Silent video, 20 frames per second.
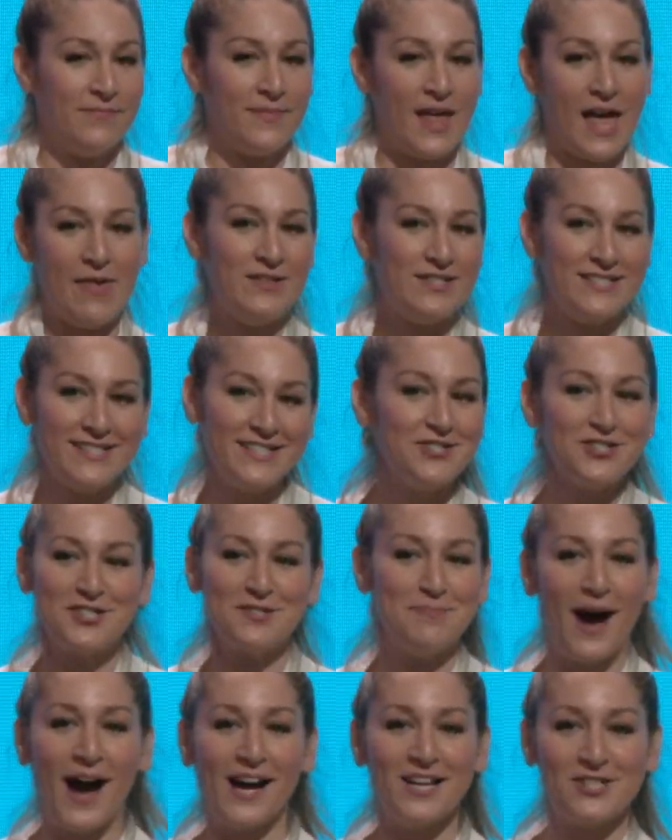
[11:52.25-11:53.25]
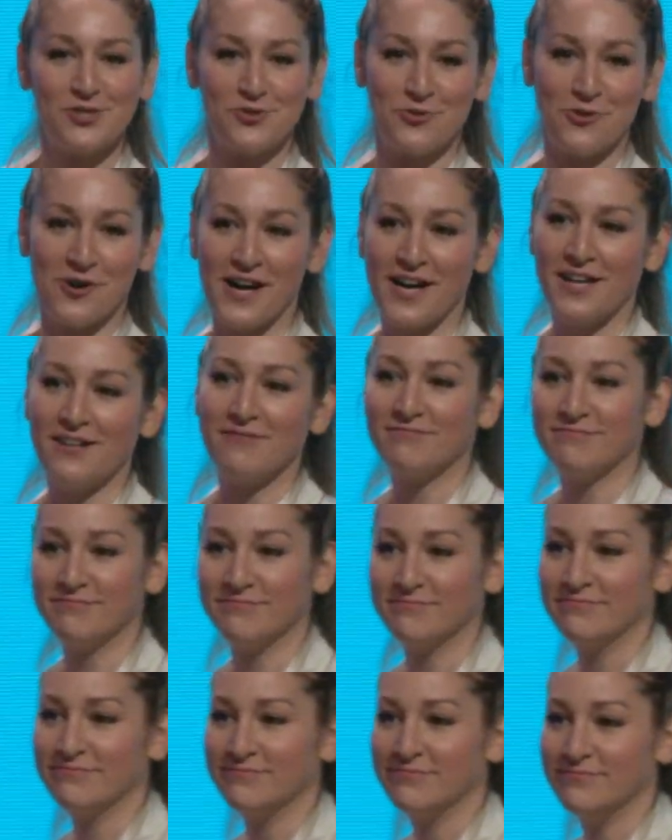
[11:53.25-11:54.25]
And this isn't just my story.
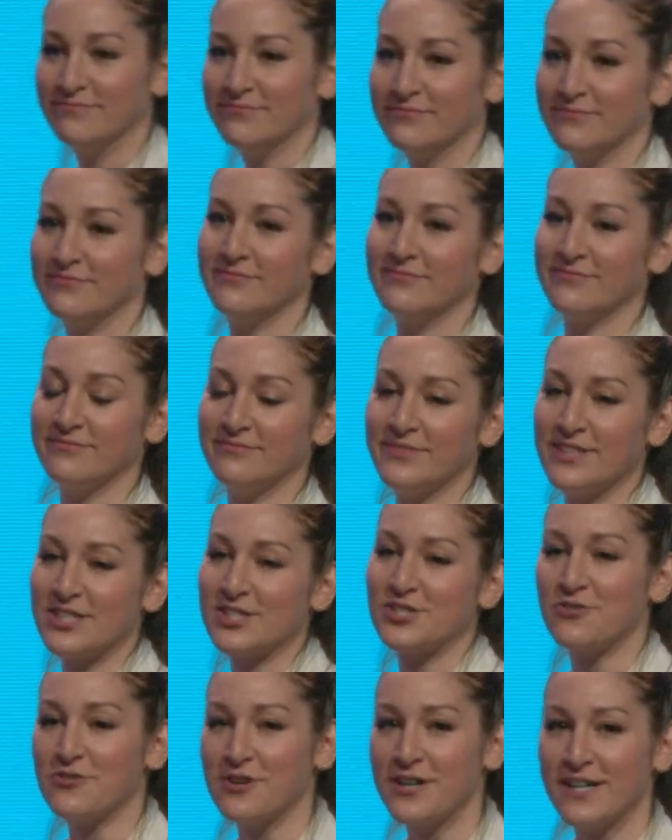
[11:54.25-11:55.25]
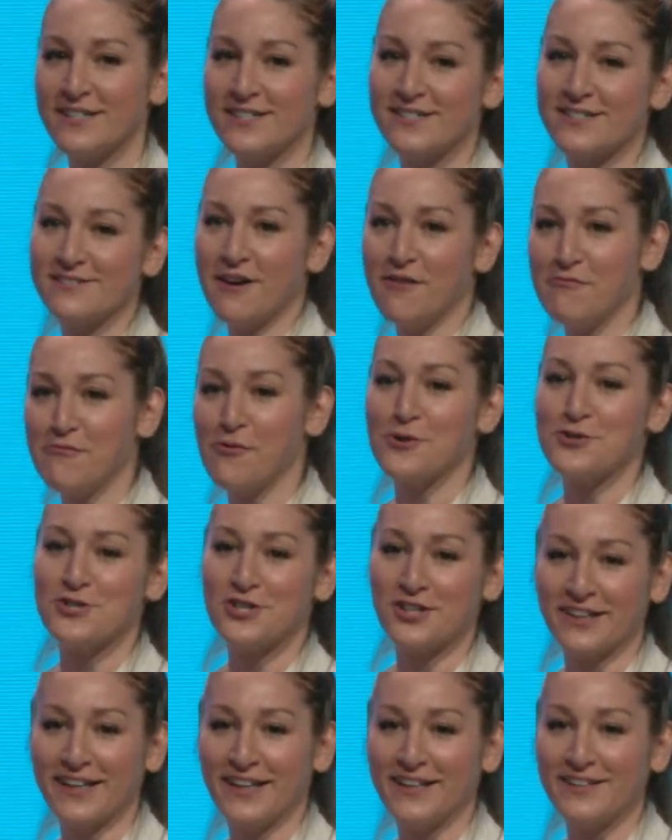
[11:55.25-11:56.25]
This story is,
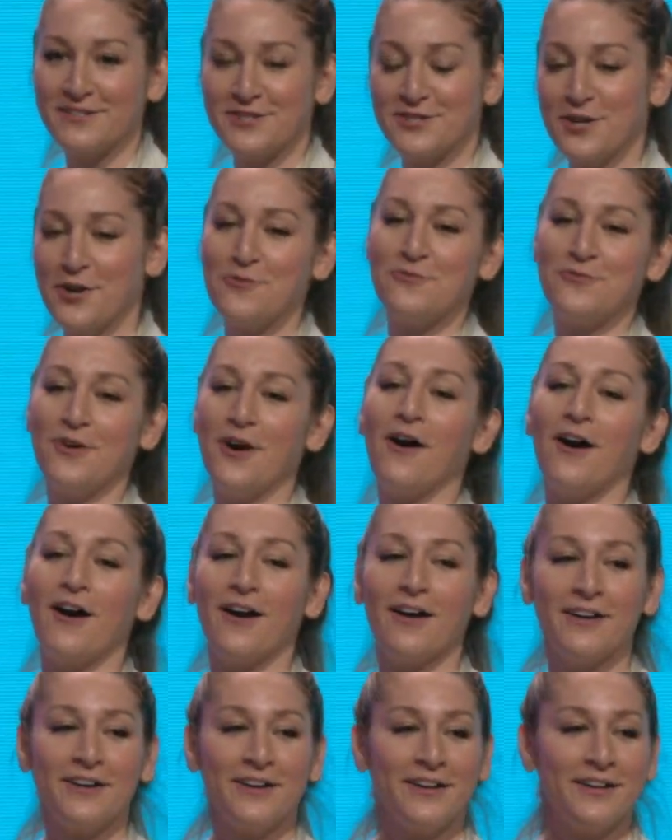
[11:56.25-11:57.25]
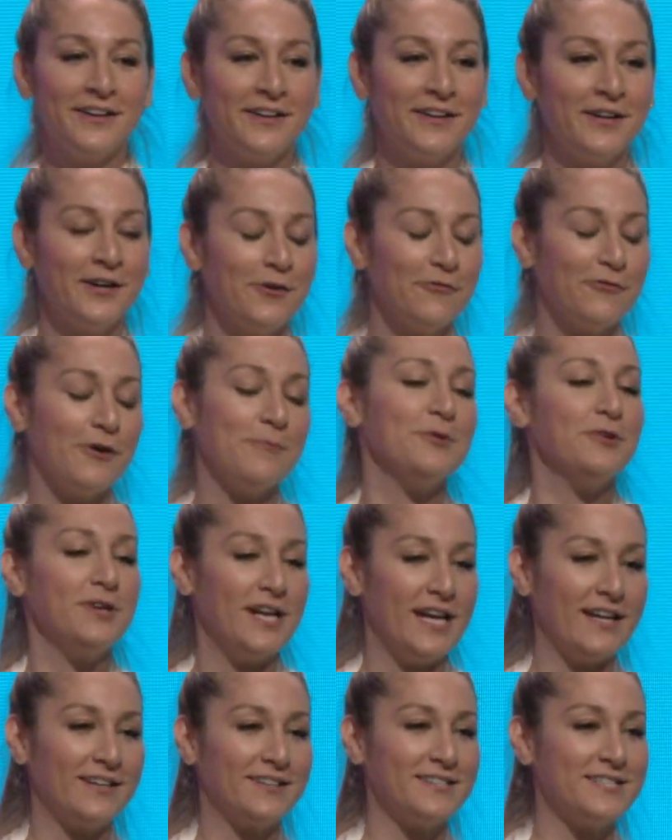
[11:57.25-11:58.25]
unfortunately, so far from
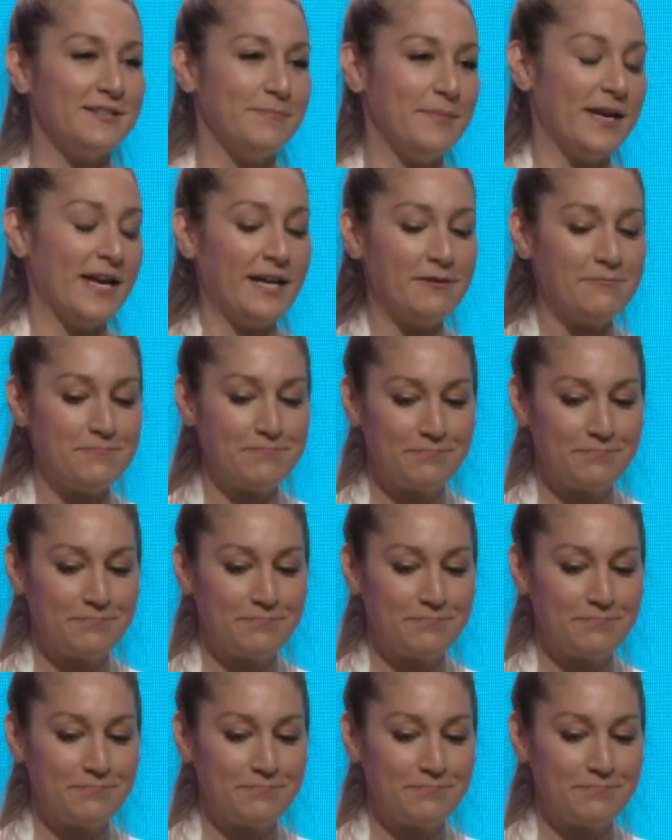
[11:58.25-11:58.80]
unique to me.